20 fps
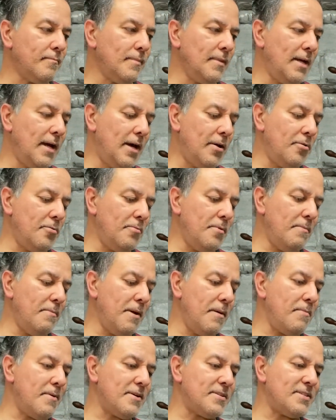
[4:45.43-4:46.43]
I don't
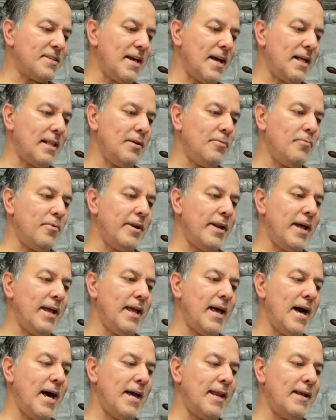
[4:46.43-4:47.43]
remember exactly when I
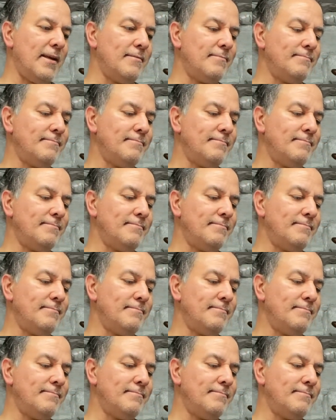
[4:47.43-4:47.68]
got it.